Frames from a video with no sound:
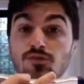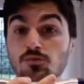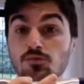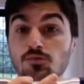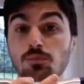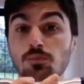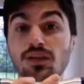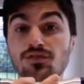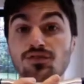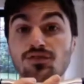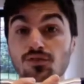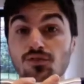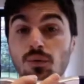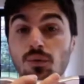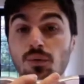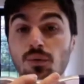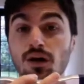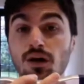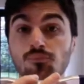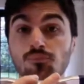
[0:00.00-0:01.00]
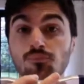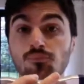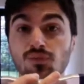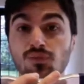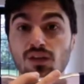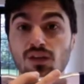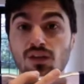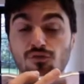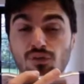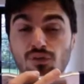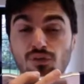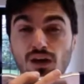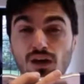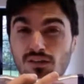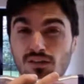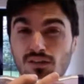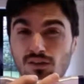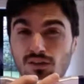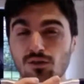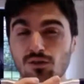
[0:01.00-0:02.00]
just place it on the spine
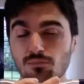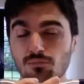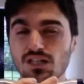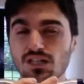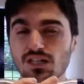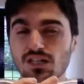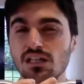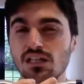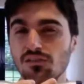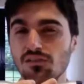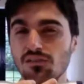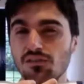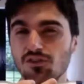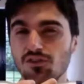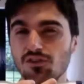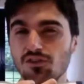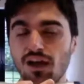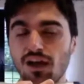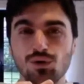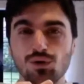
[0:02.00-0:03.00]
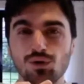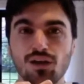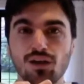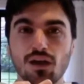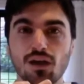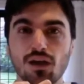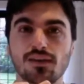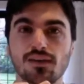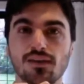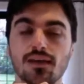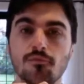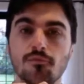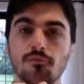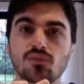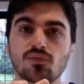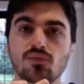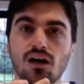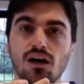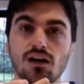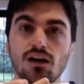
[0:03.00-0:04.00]
and the machine, if you don't have one yet,
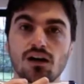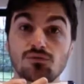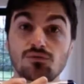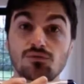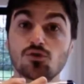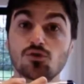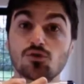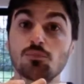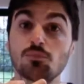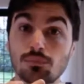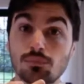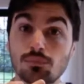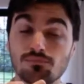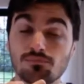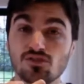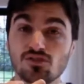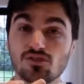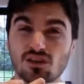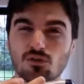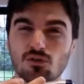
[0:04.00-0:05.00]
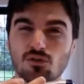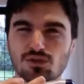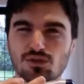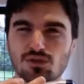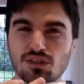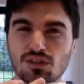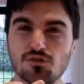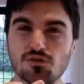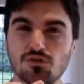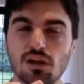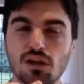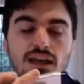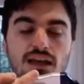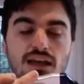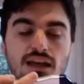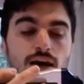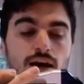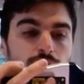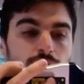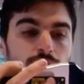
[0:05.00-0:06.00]
uh, gives you a beat. So it almost gives you like a
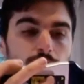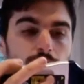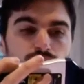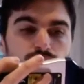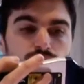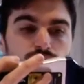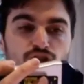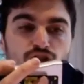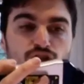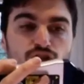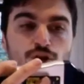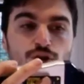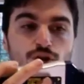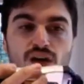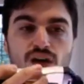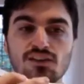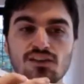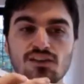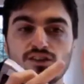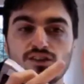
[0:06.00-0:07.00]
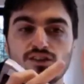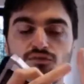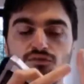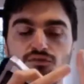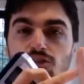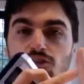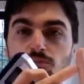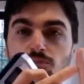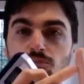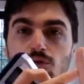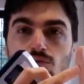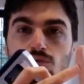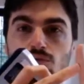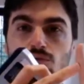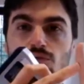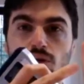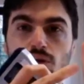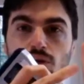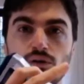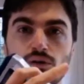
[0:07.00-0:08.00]
count. So identify the spinal,
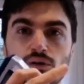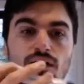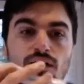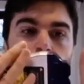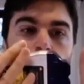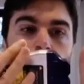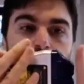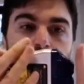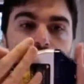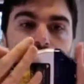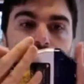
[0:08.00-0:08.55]
spinal level,